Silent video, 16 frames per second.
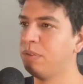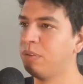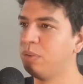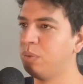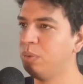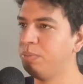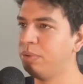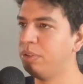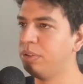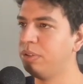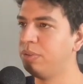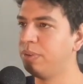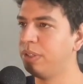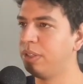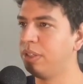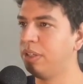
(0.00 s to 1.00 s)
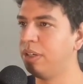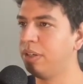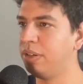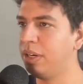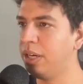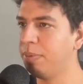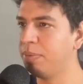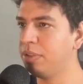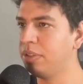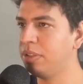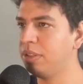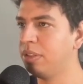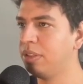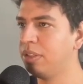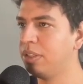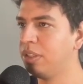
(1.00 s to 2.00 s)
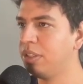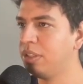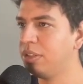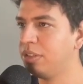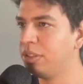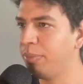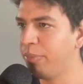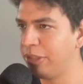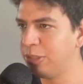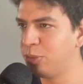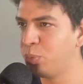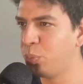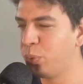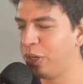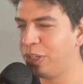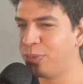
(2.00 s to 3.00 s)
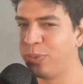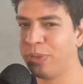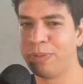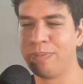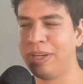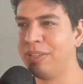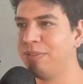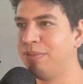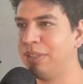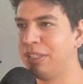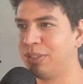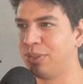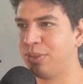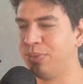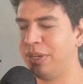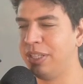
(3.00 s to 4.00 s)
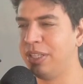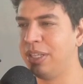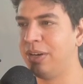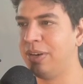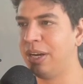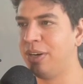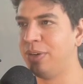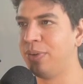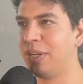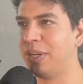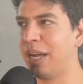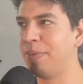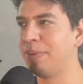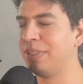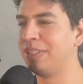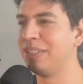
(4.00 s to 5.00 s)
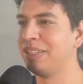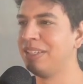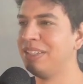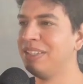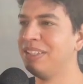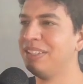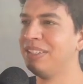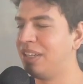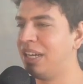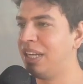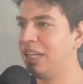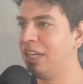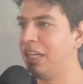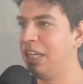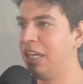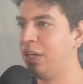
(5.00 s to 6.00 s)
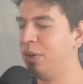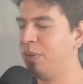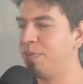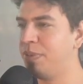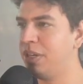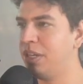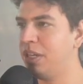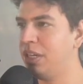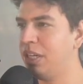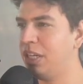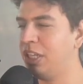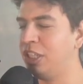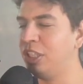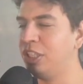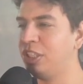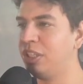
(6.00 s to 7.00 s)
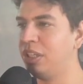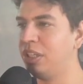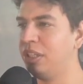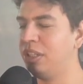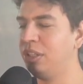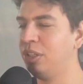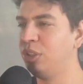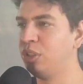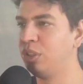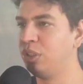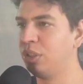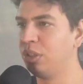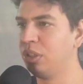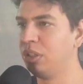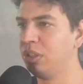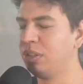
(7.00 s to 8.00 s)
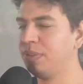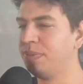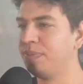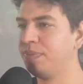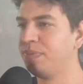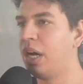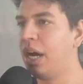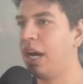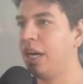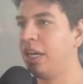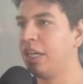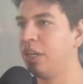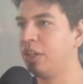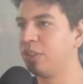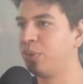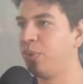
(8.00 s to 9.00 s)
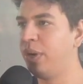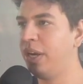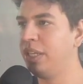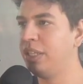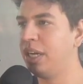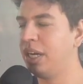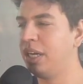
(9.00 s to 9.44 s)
Oops, what the hell happened? Something's weird with my VS Code right now. I don't know what happened. And it'll be initially null. I can also create